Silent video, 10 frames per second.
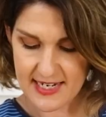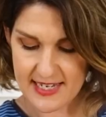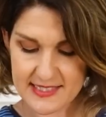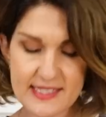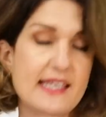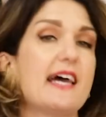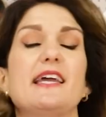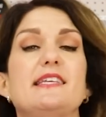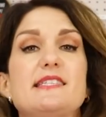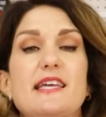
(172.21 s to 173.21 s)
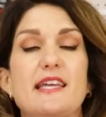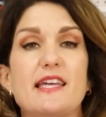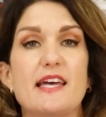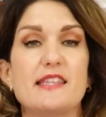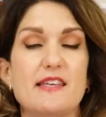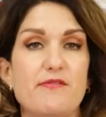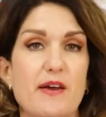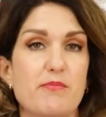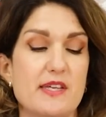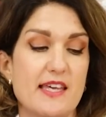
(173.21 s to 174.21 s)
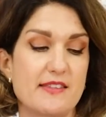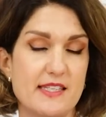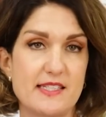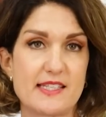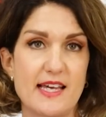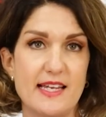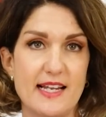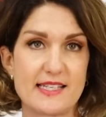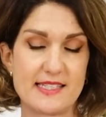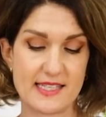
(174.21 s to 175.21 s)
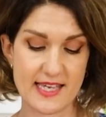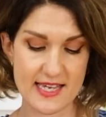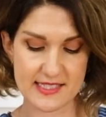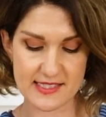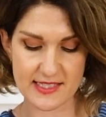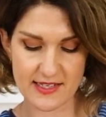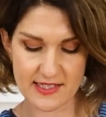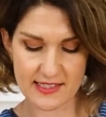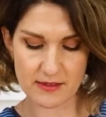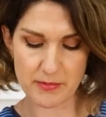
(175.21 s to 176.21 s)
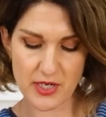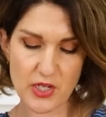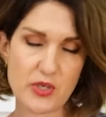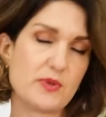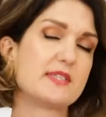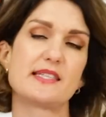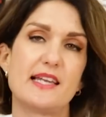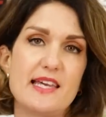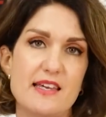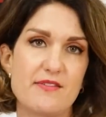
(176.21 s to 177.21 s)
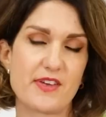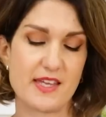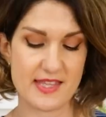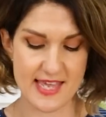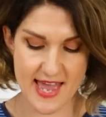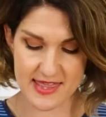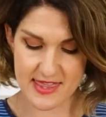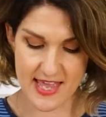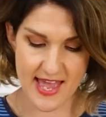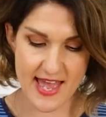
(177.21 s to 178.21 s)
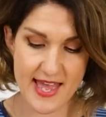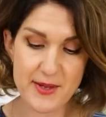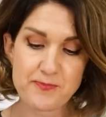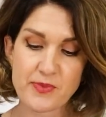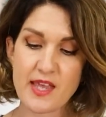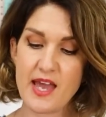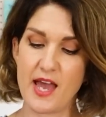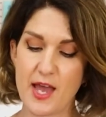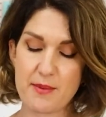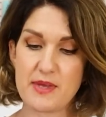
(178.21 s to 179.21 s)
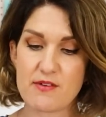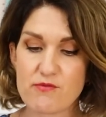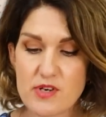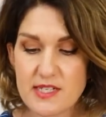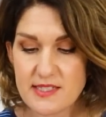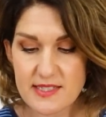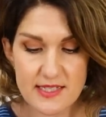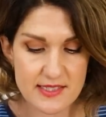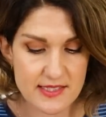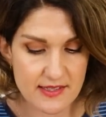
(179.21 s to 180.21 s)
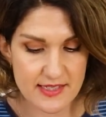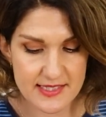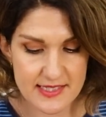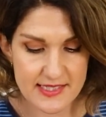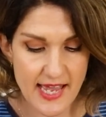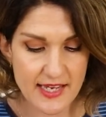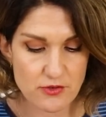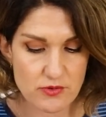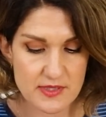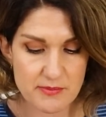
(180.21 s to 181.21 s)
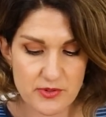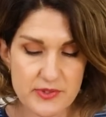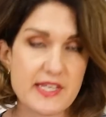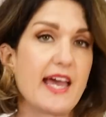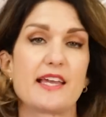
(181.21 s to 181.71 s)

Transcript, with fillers: elastic casing and the fabric gathered into that elastic casing so like a little balloon sleeve at the end there um, it runs in sizes extra small to